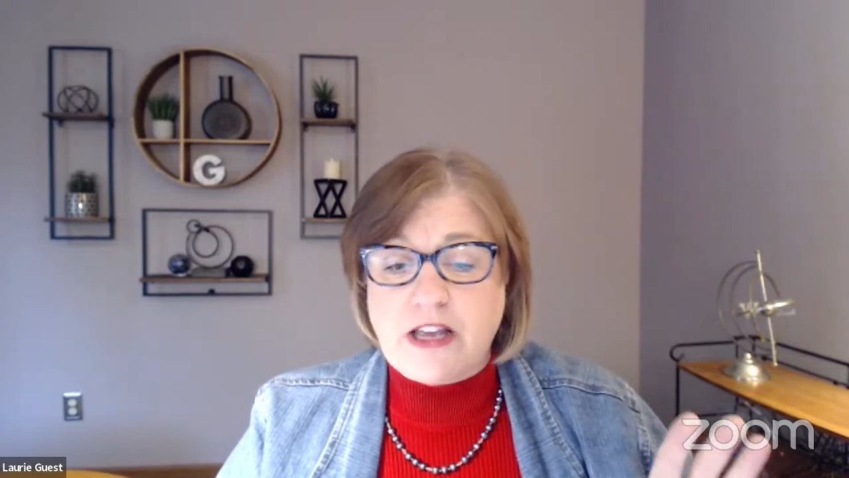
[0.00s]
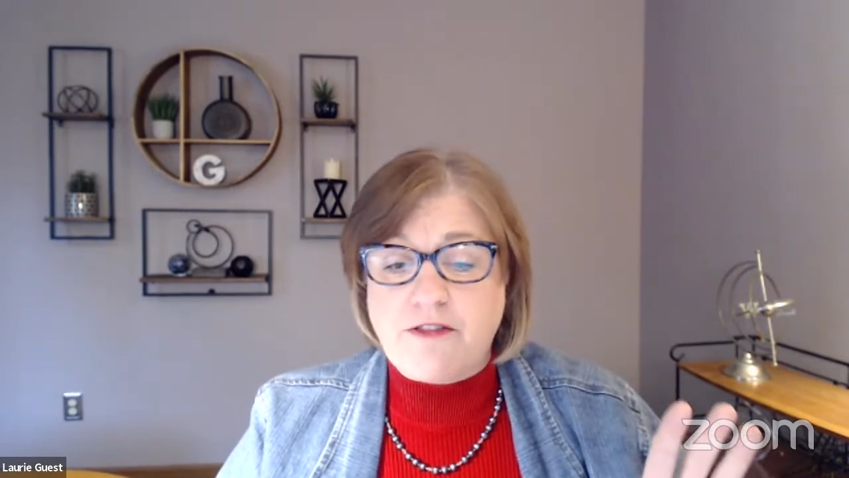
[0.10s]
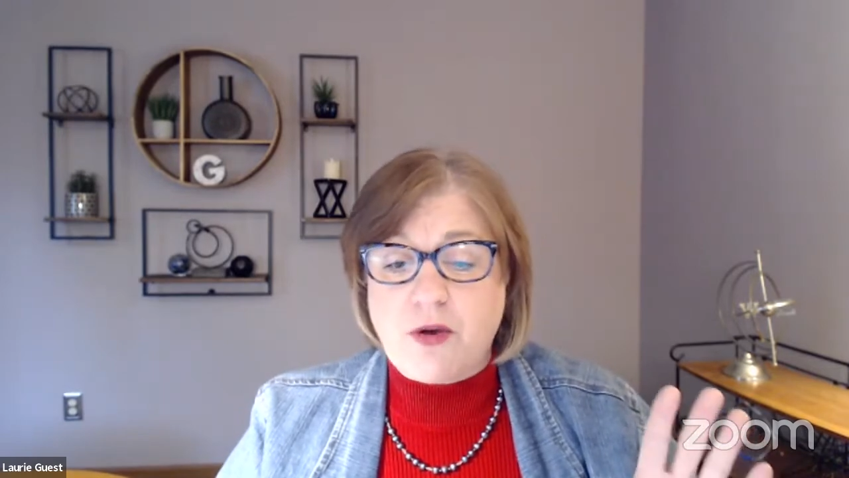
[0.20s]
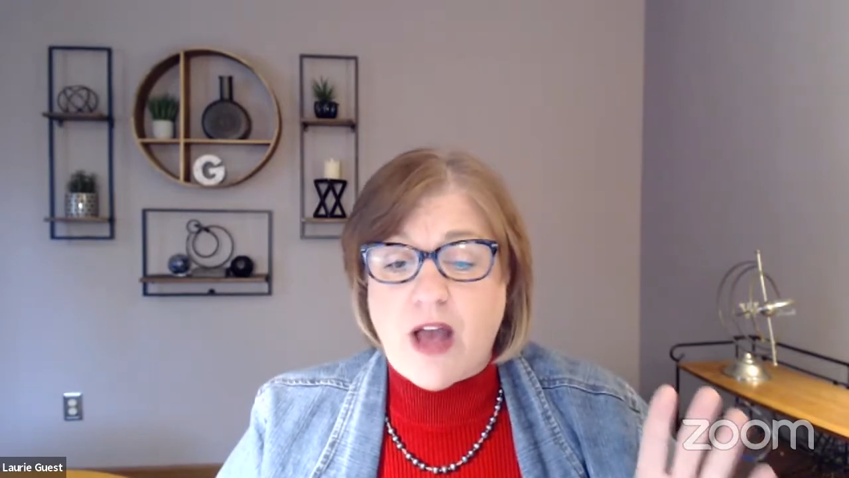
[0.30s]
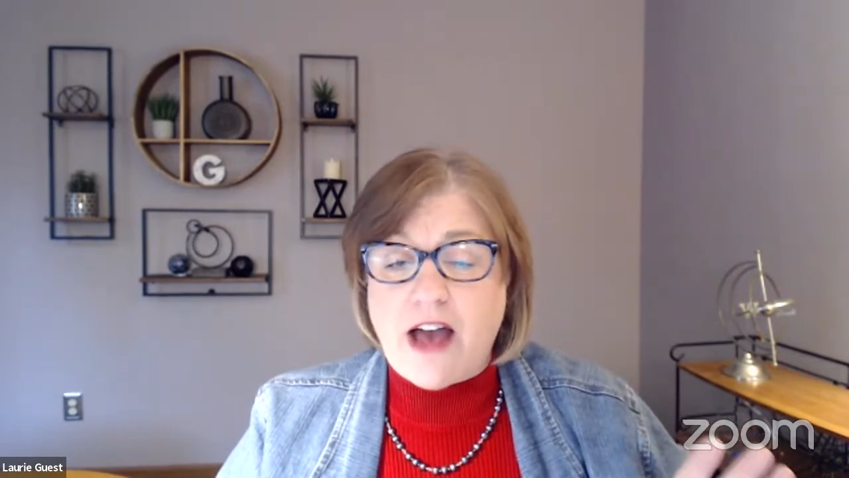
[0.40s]
If
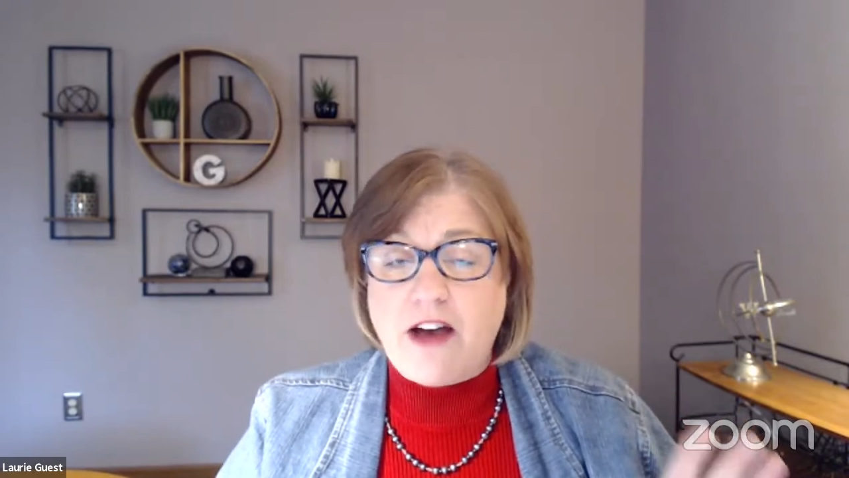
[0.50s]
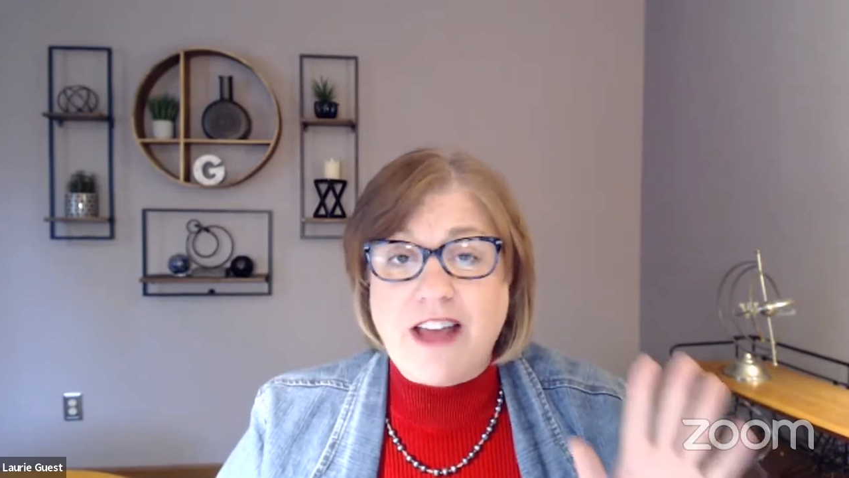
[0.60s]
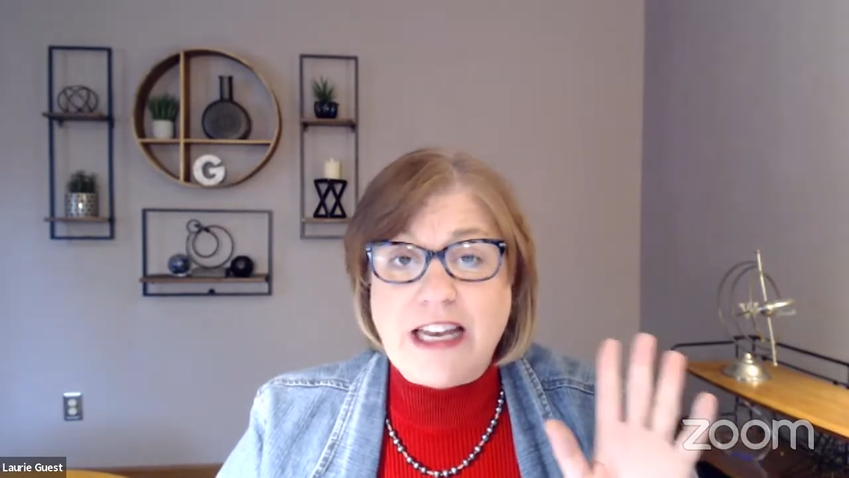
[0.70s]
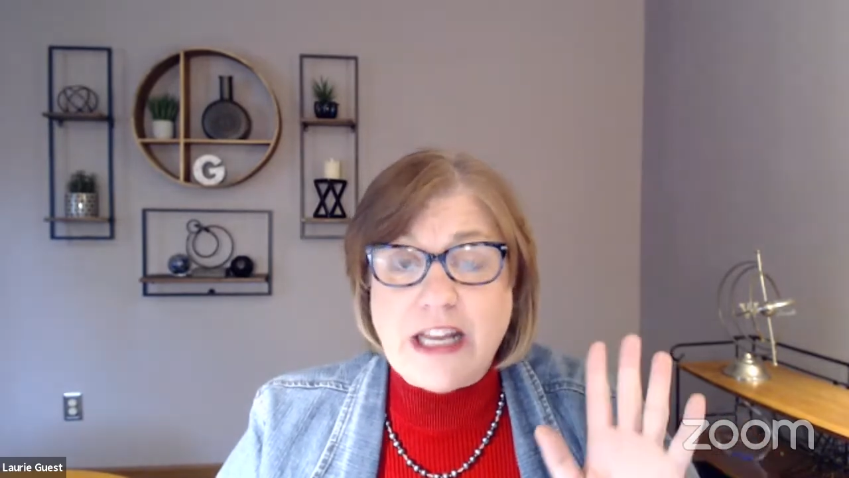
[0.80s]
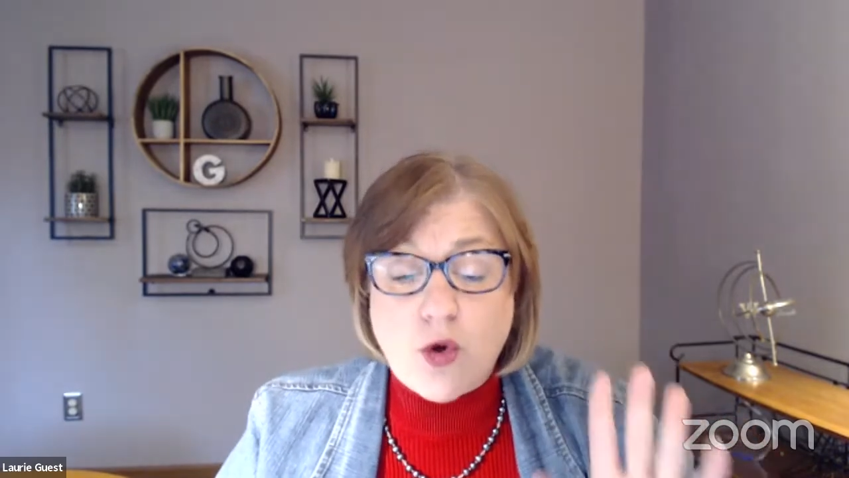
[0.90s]
you have
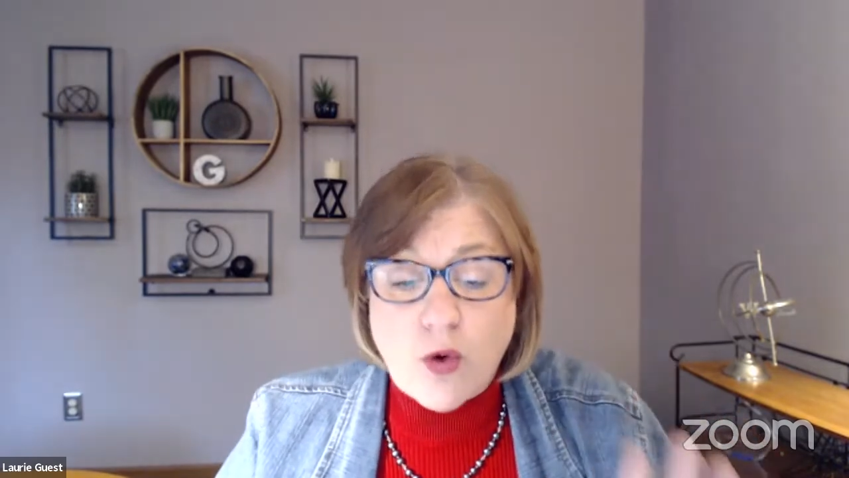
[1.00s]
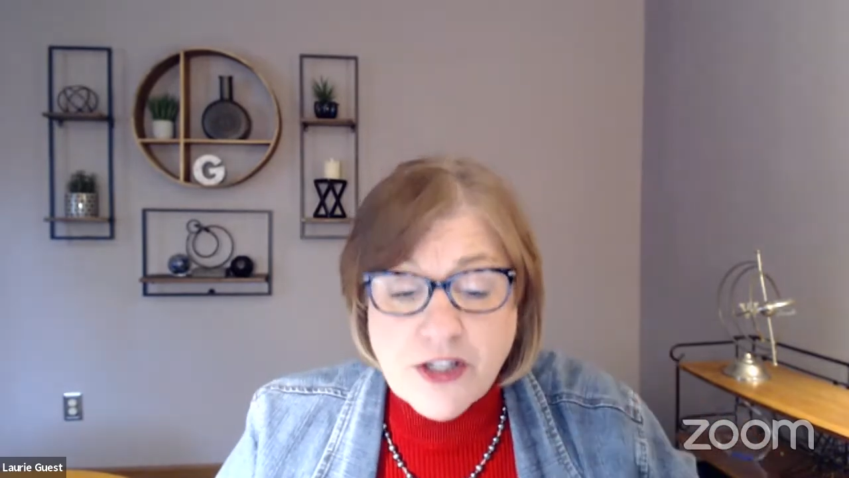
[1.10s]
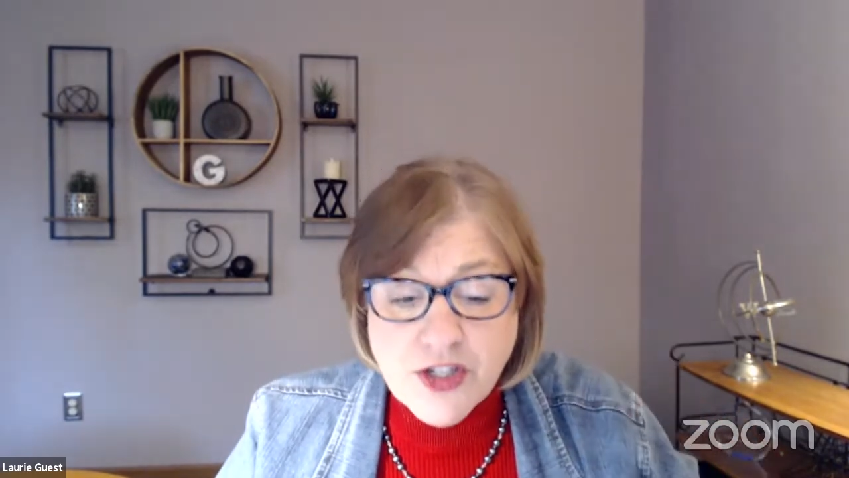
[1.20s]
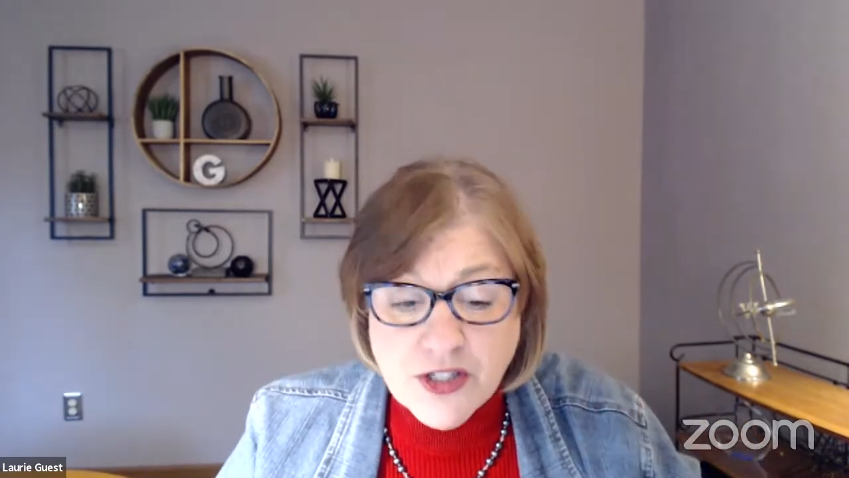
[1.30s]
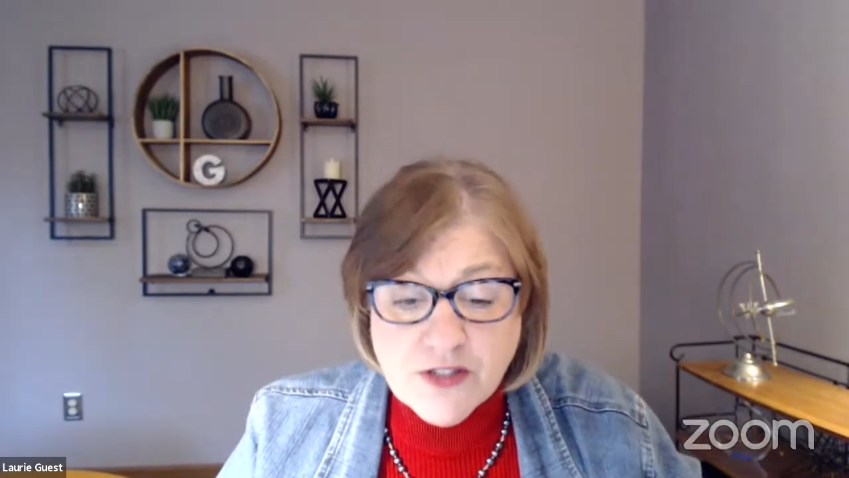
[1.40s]
any
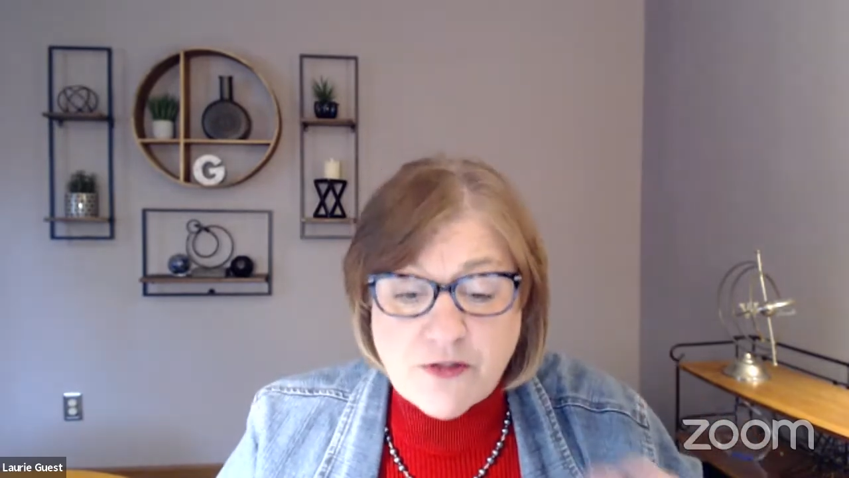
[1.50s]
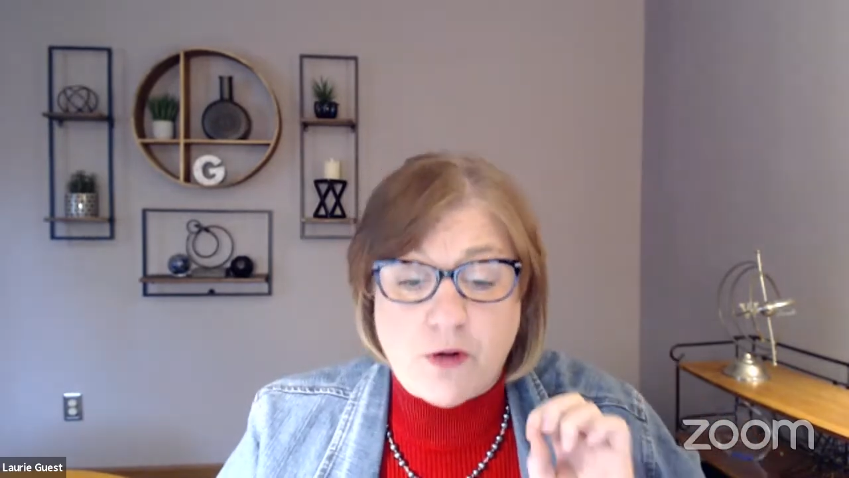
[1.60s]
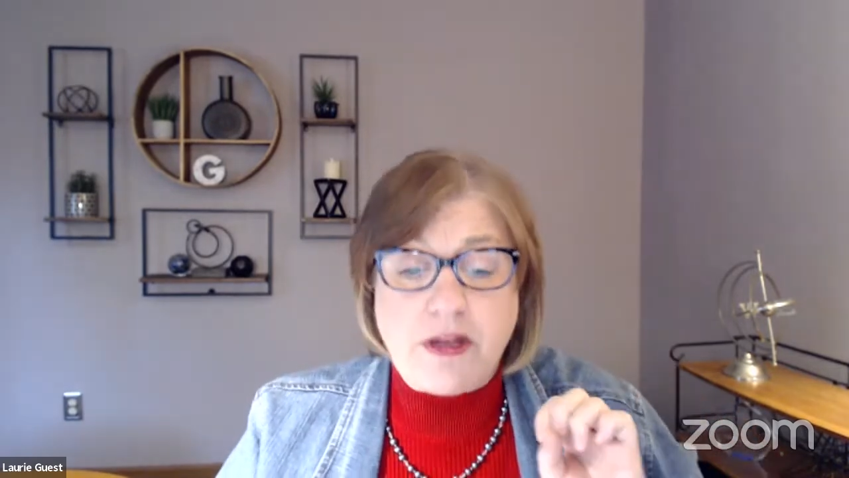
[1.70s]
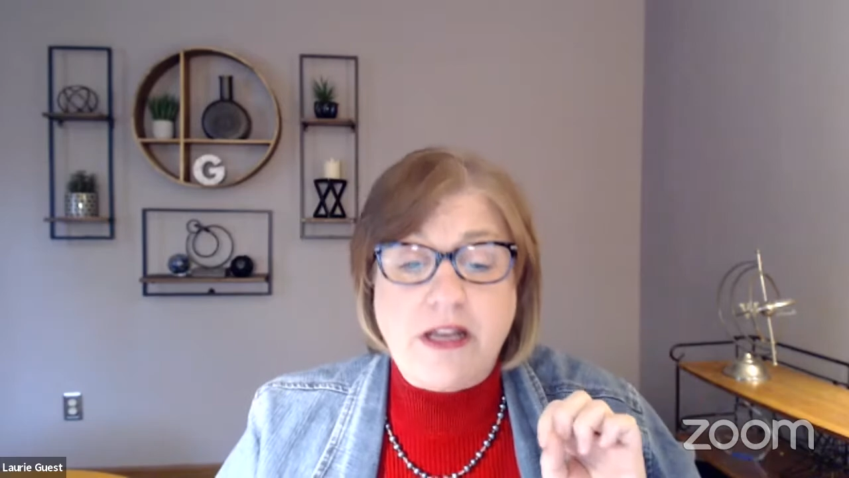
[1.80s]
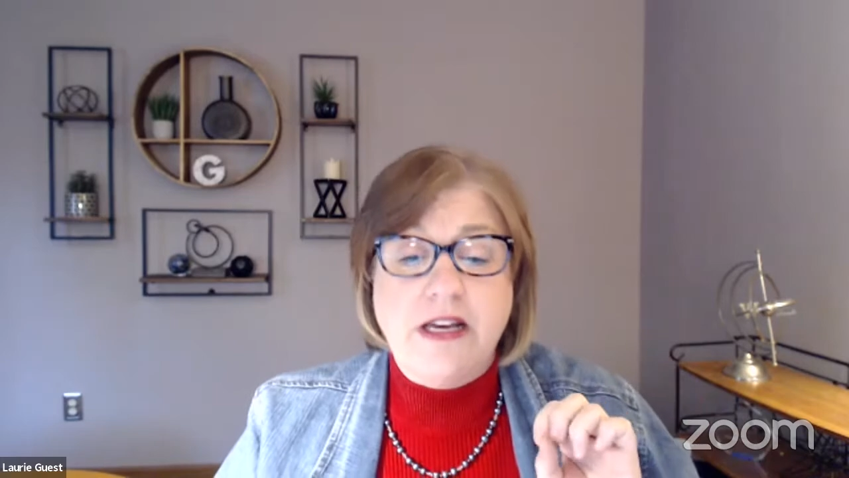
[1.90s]
questions for
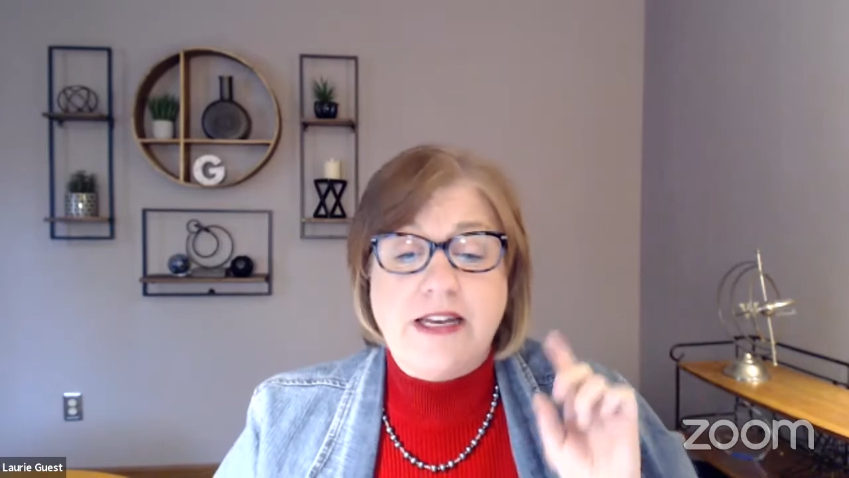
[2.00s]
me,